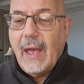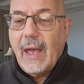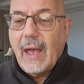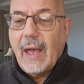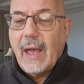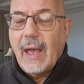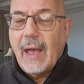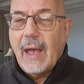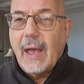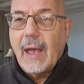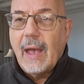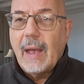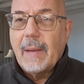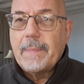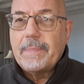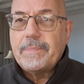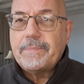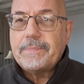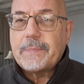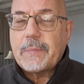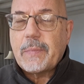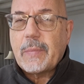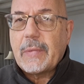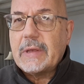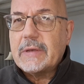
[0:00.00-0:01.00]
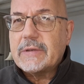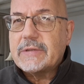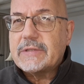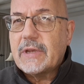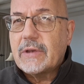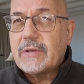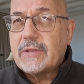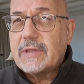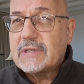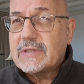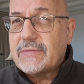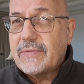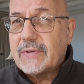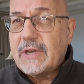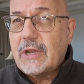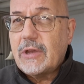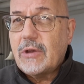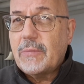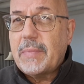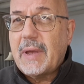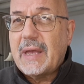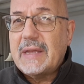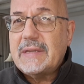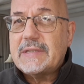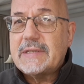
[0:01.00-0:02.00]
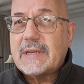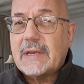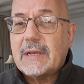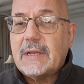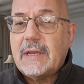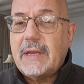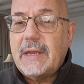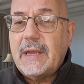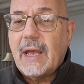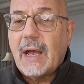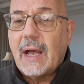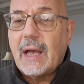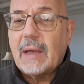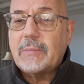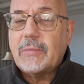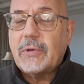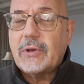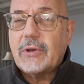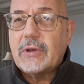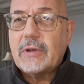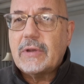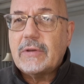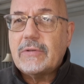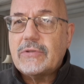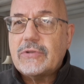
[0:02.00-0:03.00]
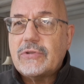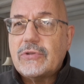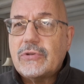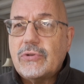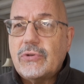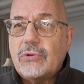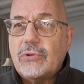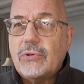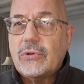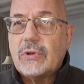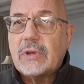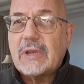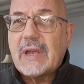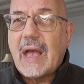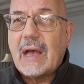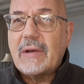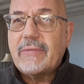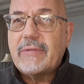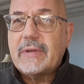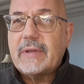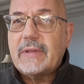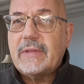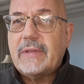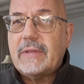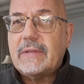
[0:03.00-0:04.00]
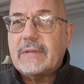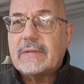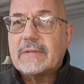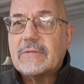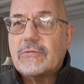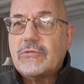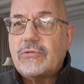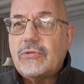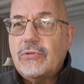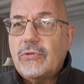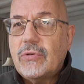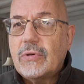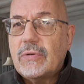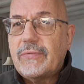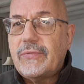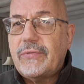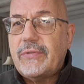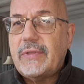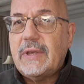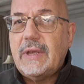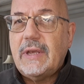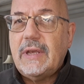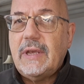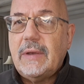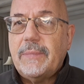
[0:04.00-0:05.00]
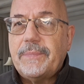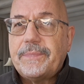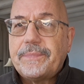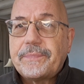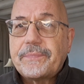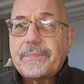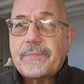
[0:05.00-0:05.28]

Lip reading: So this video, basically, I'm going to cover 2 of the